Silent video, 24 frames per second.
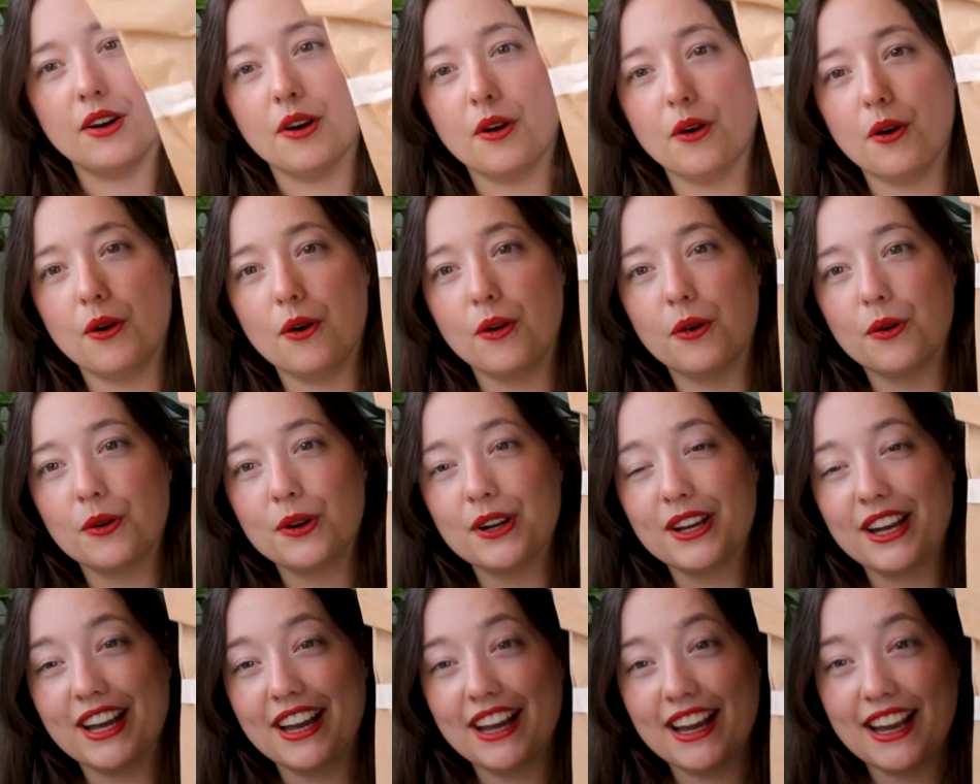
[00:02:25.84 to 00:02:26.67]

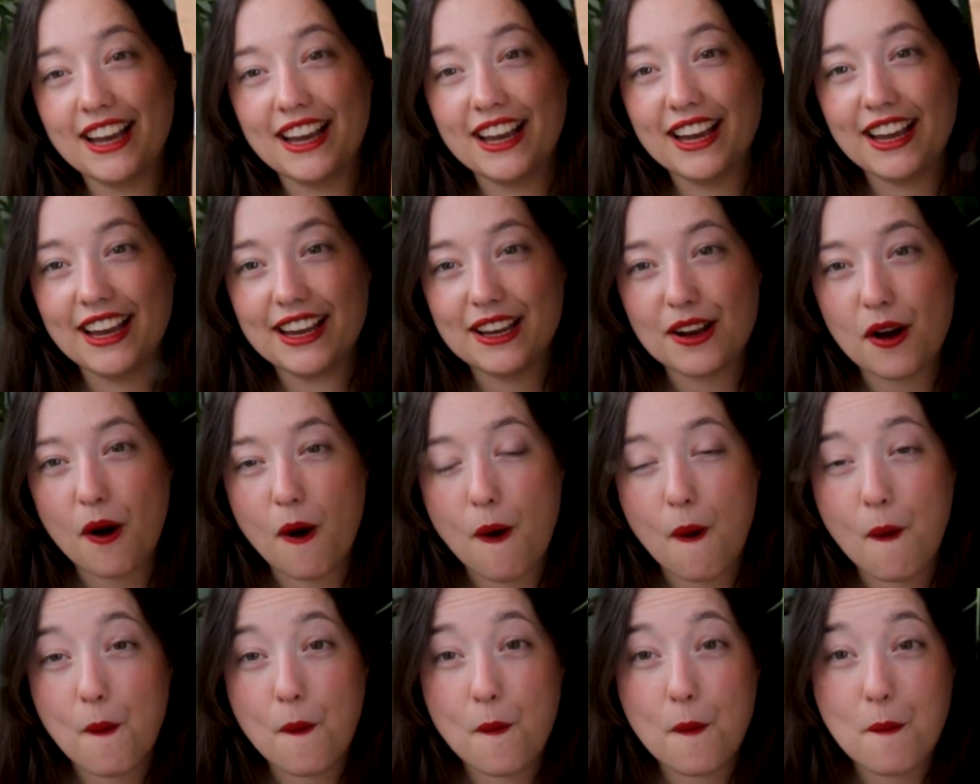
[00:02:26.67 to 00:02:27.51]
Okay.
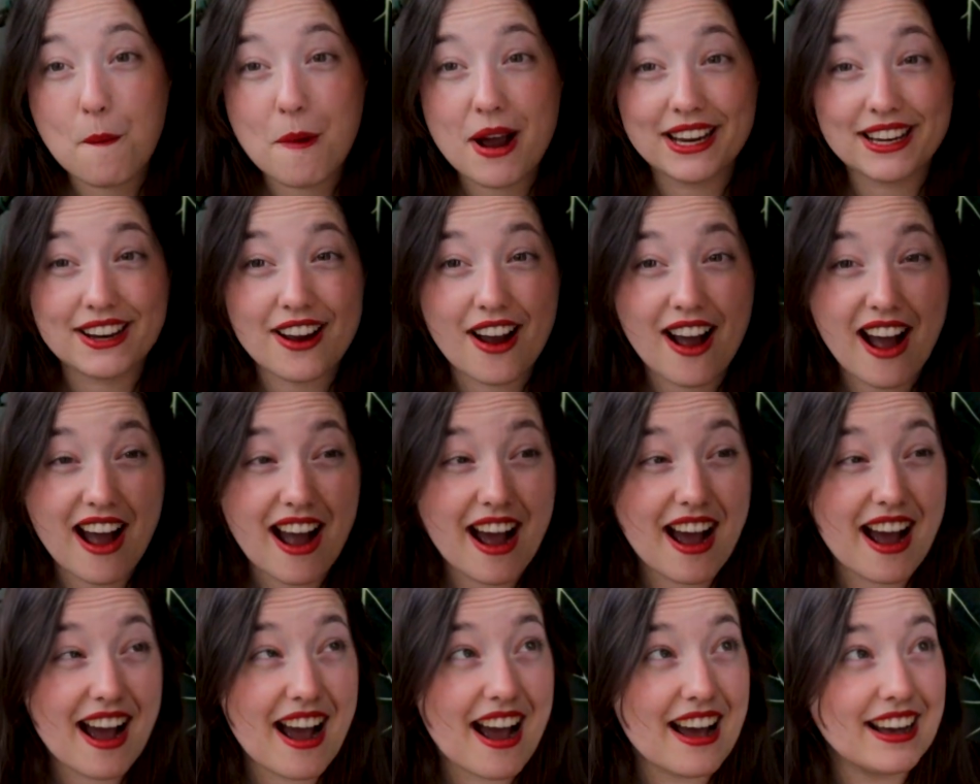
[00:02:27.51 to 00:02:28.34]
Oh my
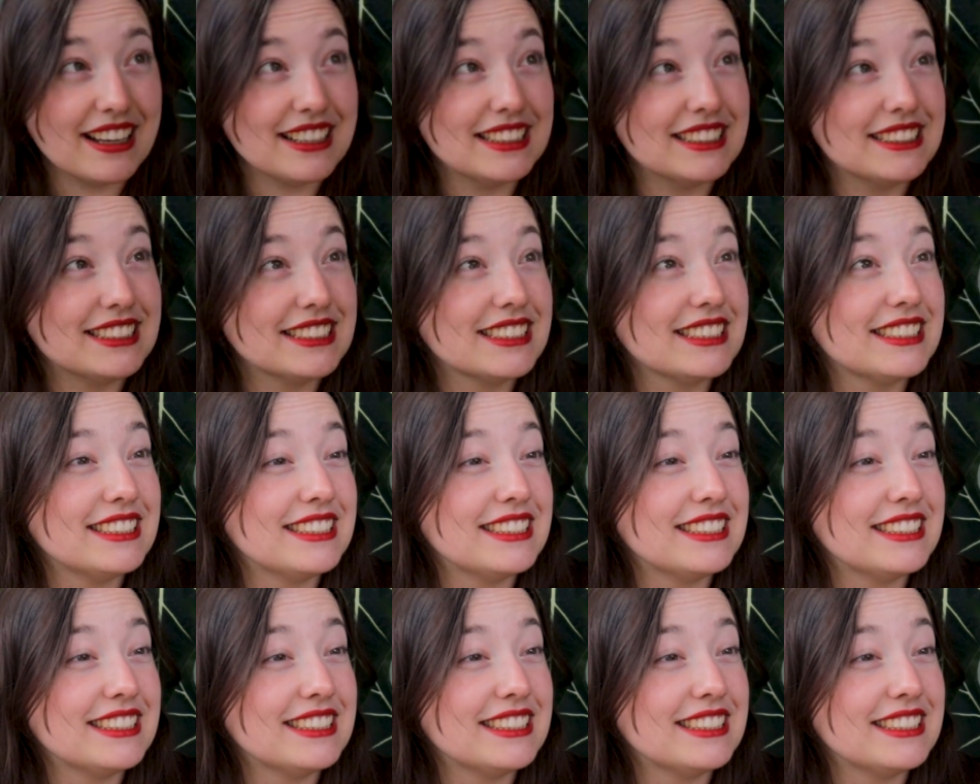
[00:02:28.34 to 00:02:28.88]
god.